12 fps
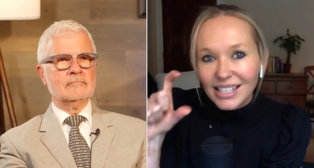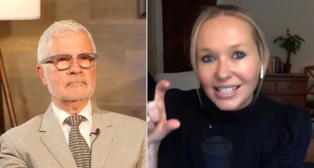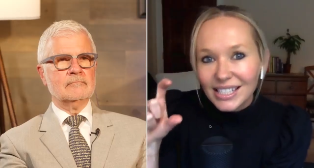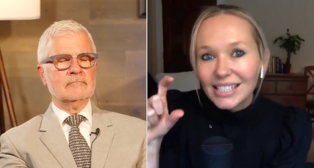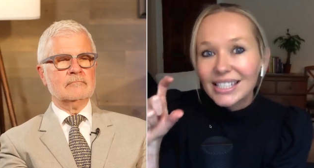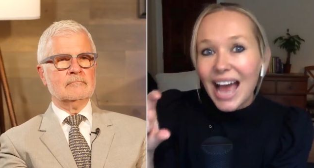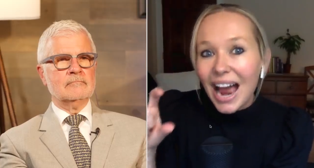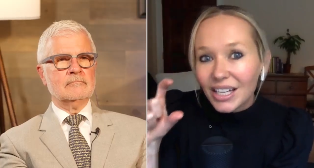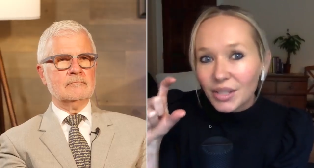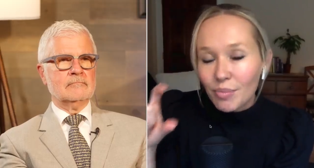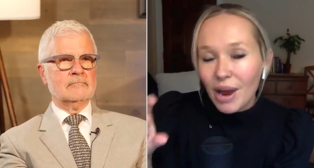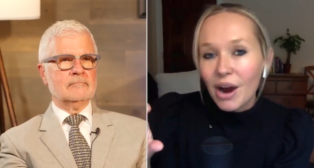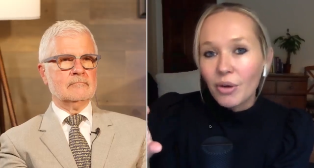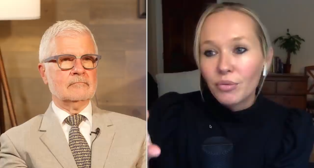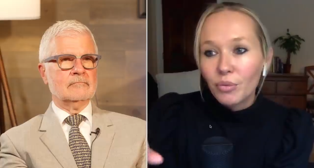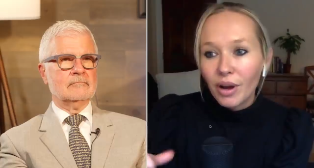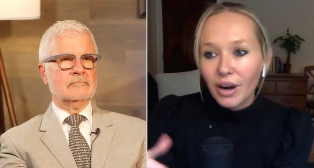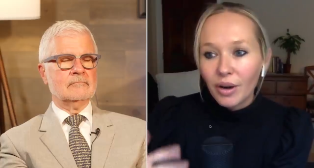Speaker 1: exact amount
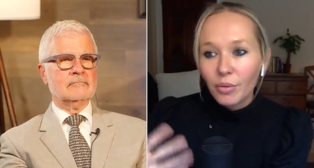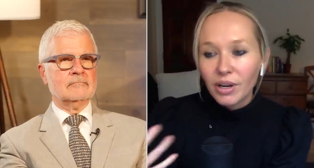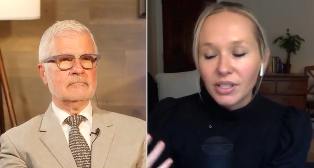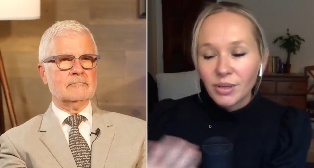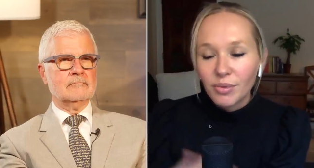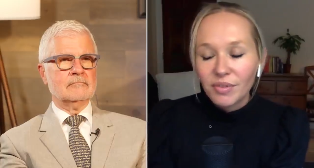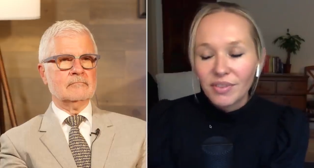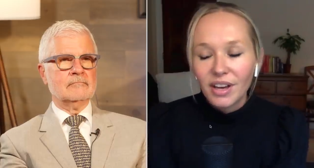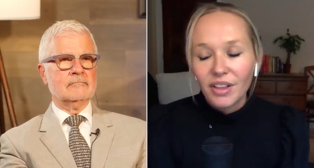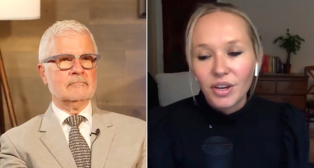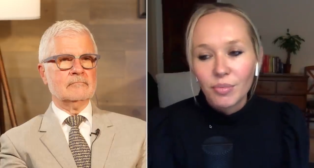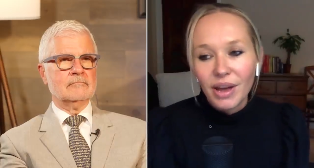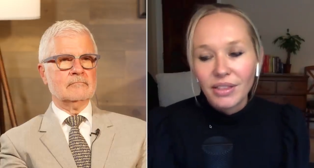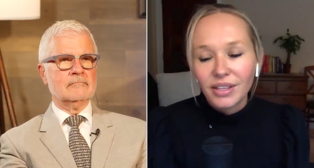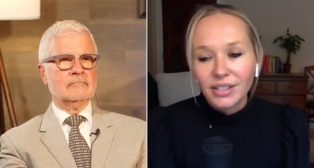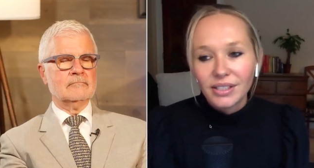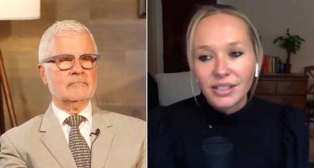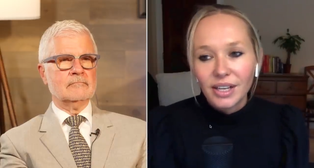where where some of the other
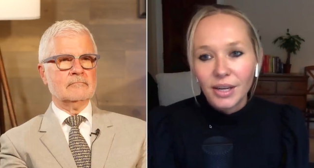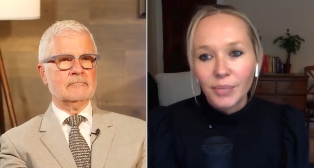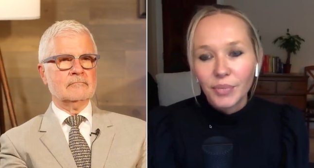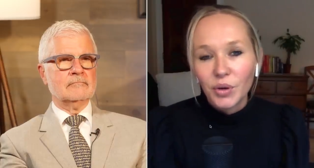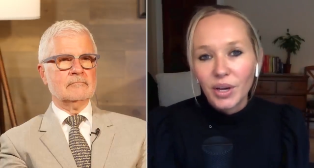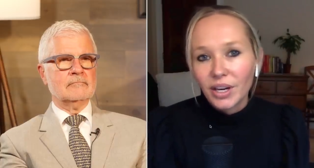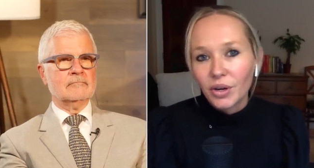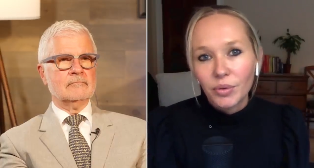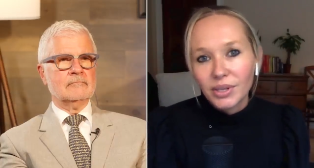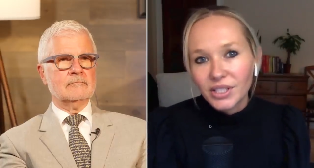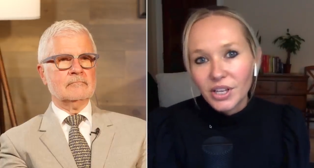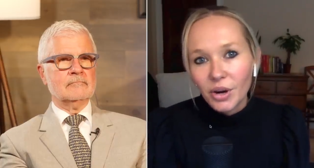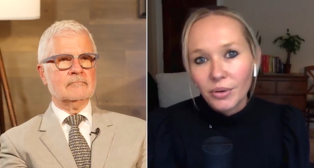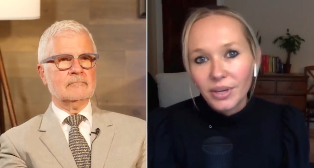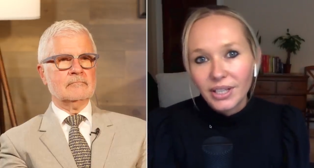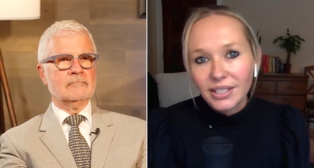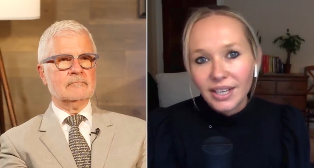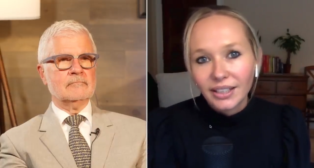methods um, you can't always know
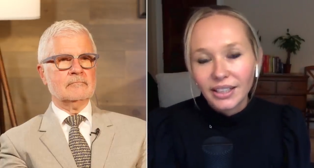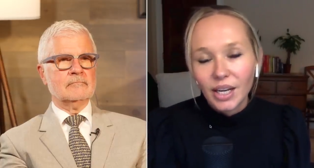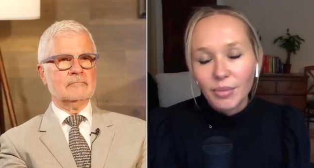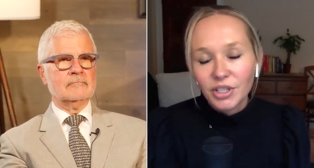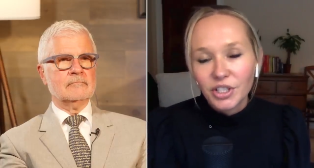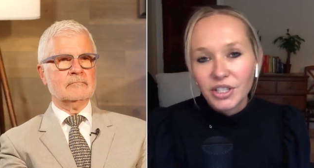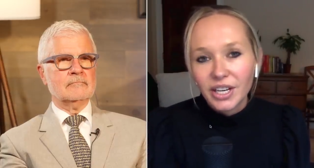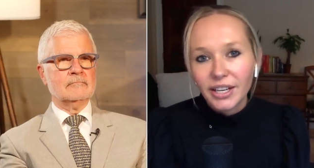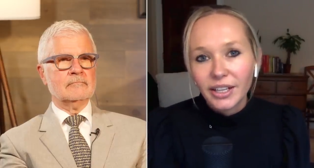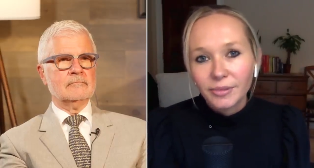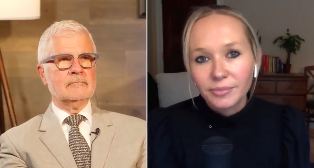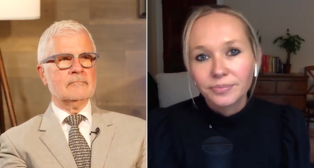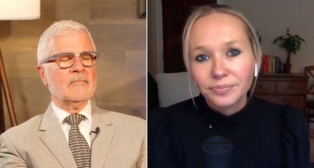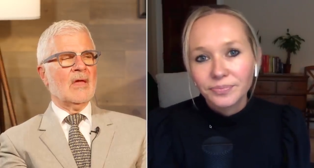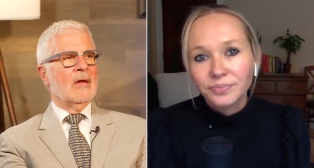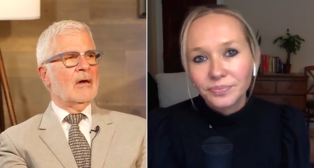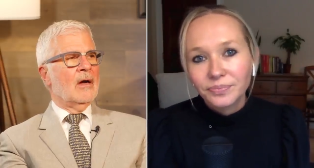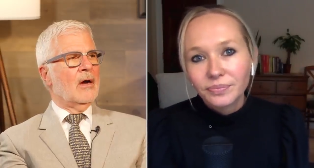exactly how much you're taking
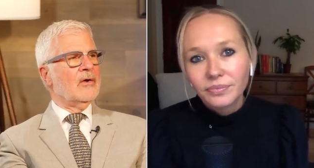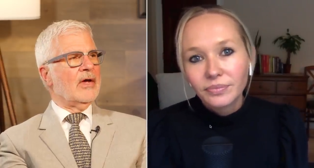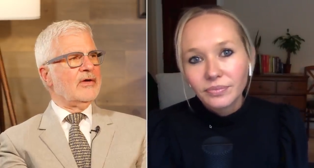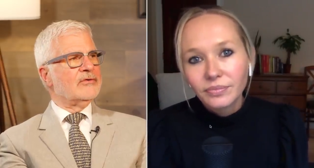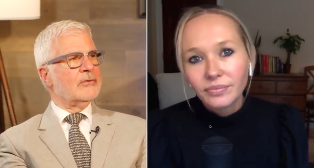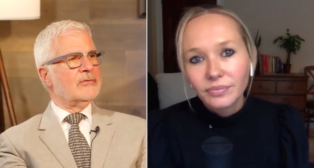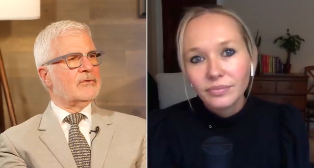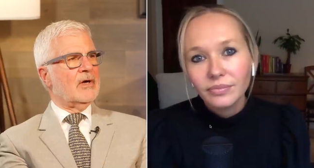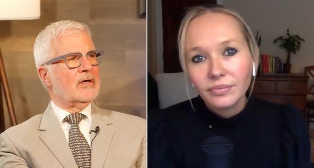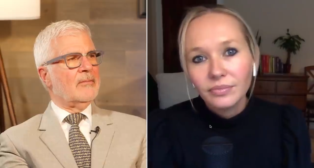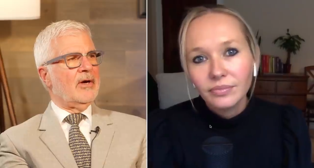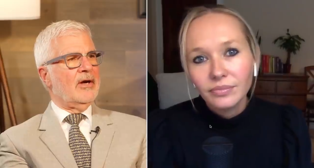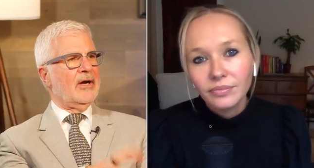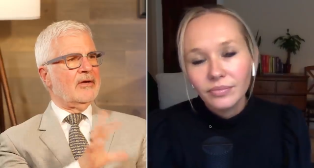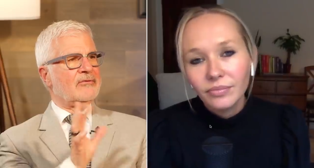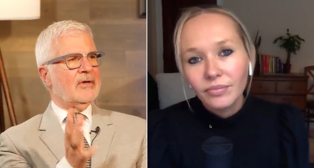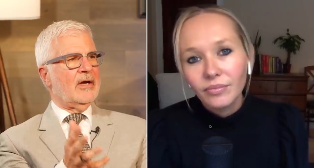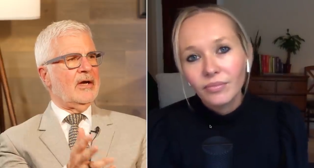
Speaker 2: Okay, so we talked about
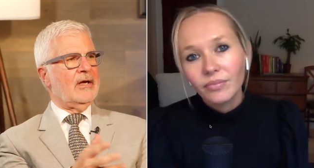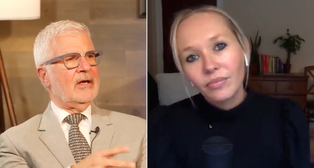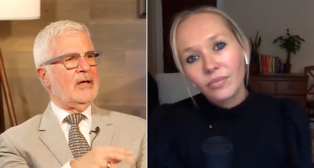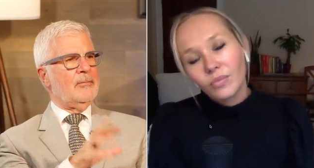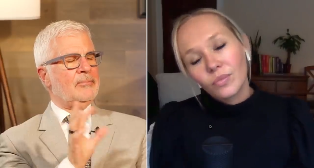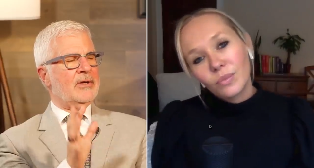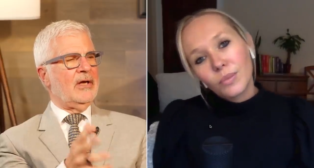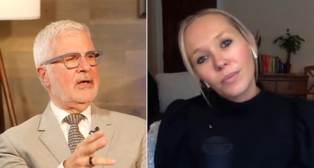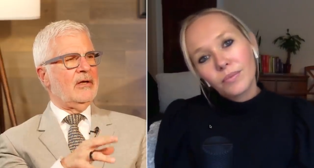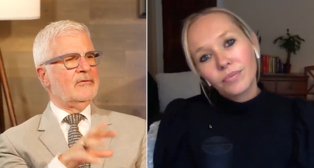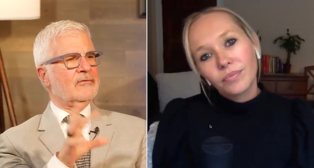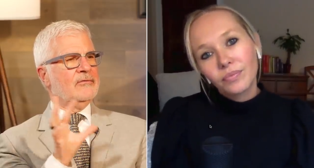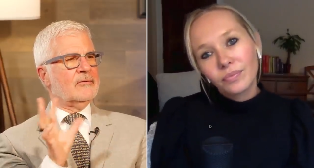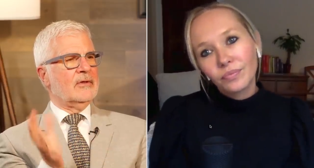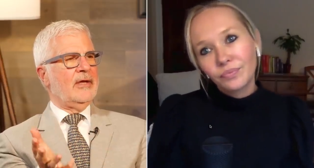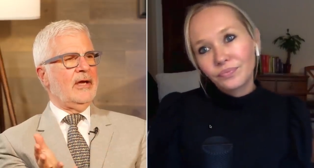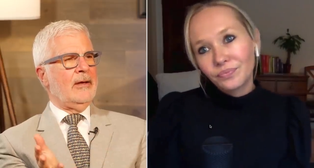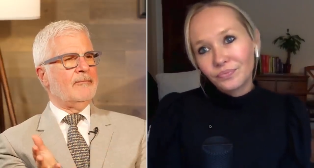anxiety, pain,
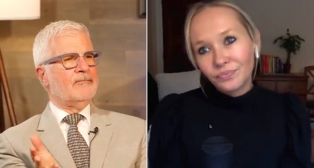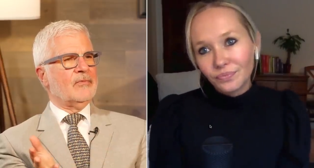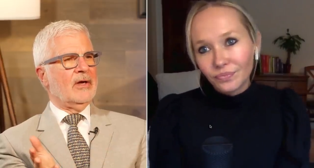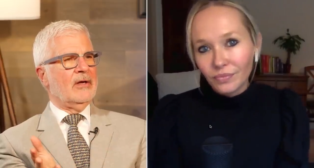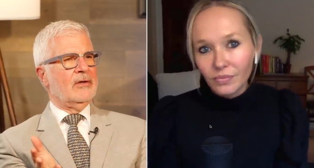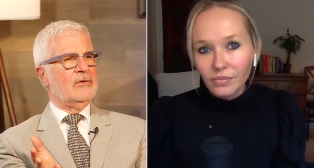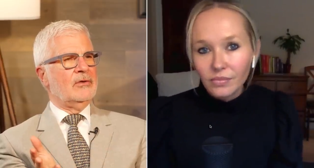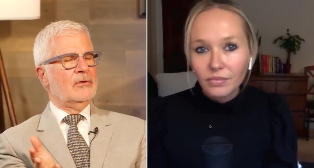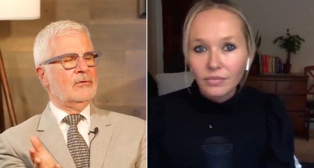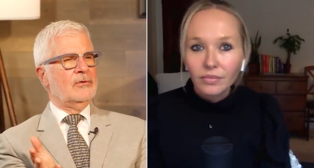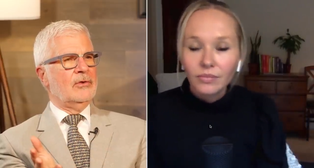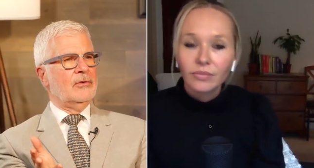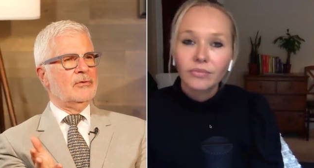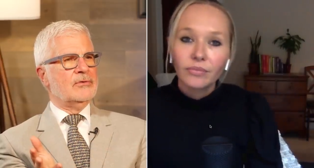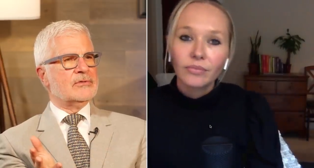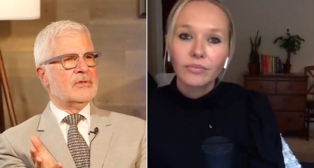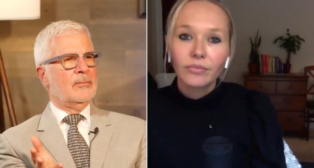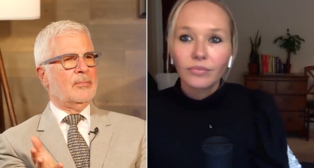sleep, and you
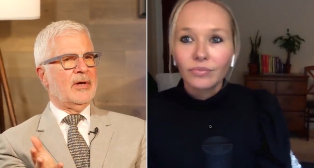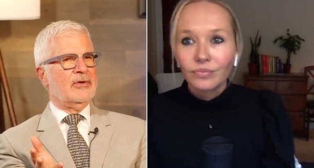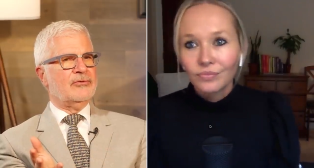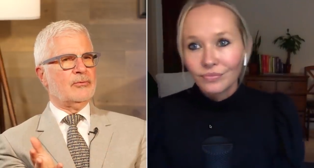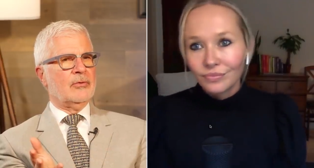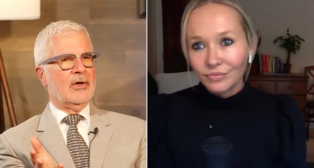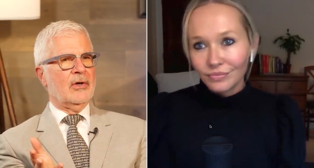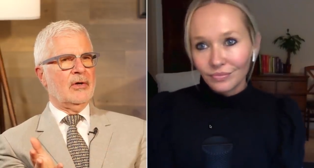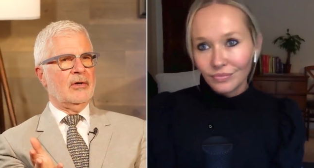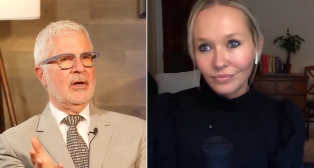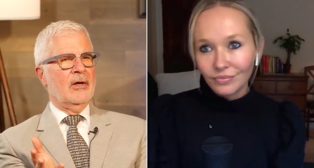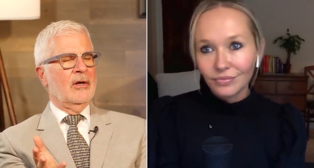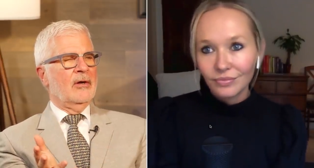used the buzzword